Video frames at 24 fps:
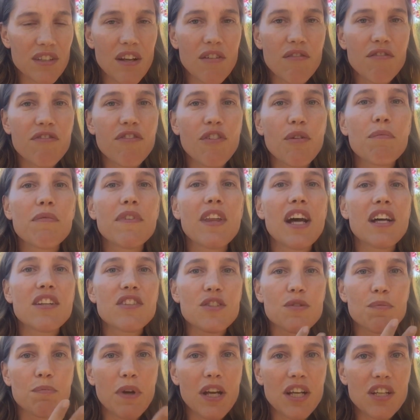and from that
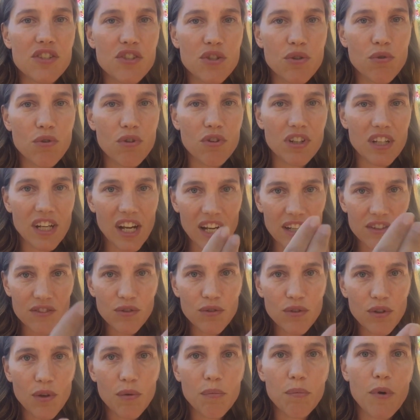space you connect
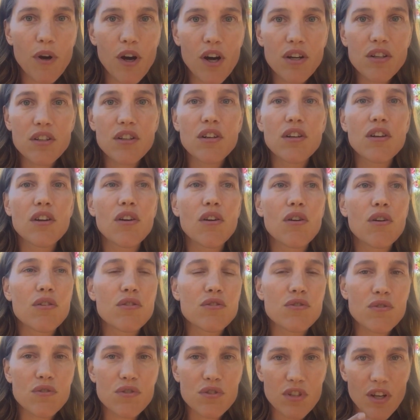to your partner or
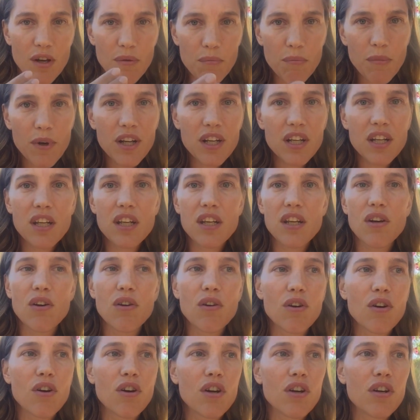to somebody,
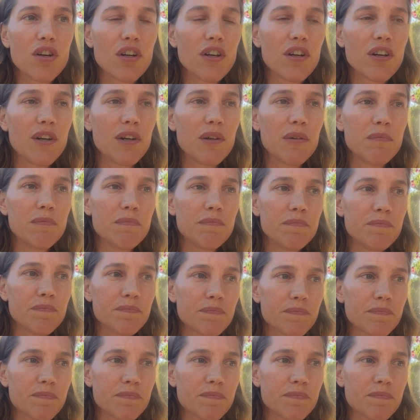or